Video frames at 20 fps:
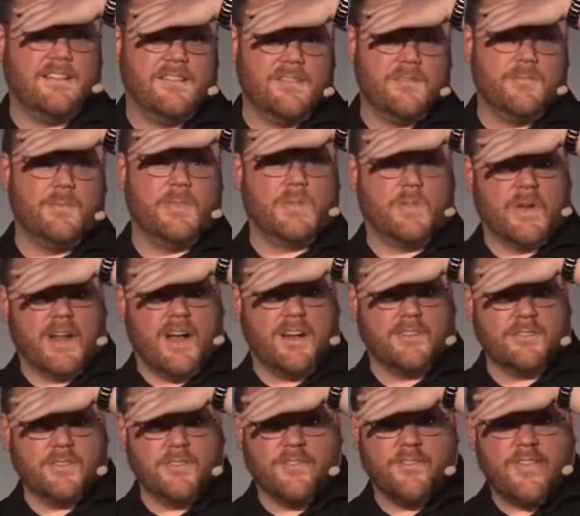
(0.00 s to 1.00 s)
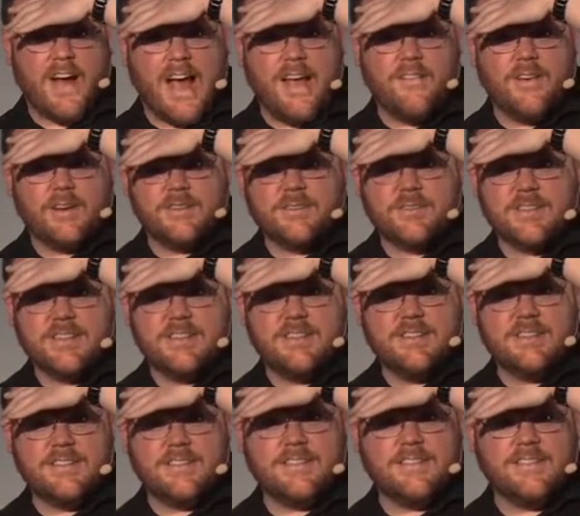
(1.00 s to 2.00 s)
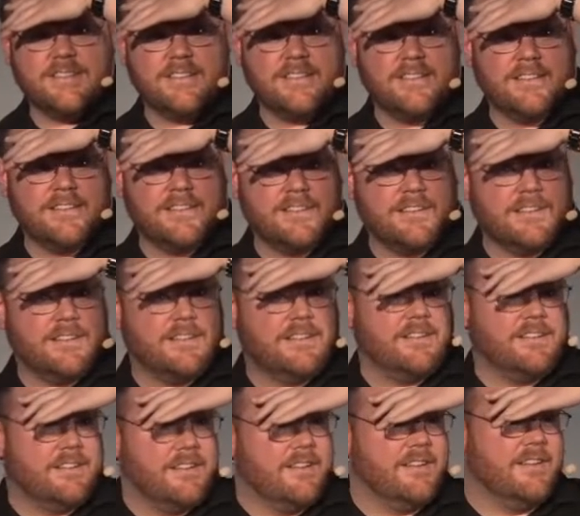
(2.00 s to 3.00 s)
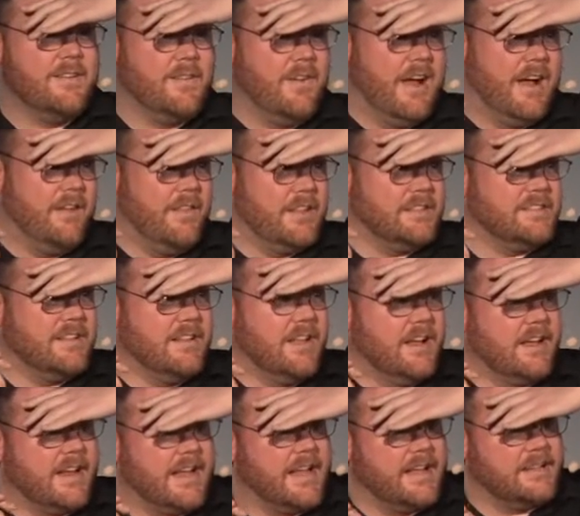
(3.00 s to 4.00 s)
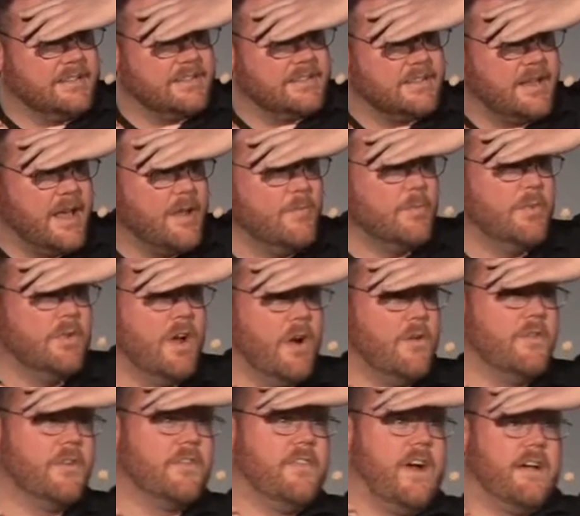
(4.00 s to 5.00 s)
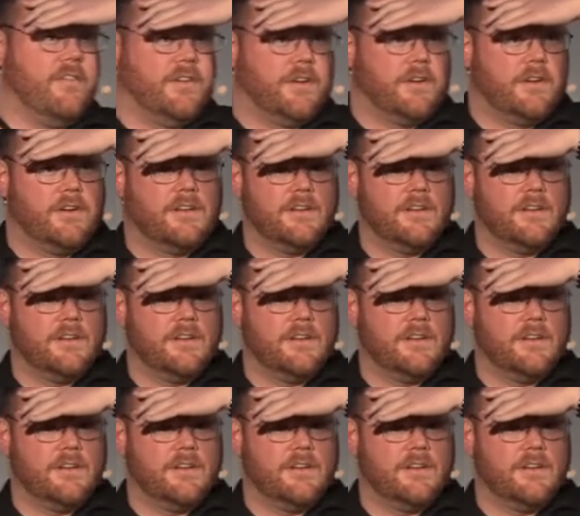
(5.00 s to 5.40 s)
Between 100 and 500? Wow, that's a lot of hands. And over 500.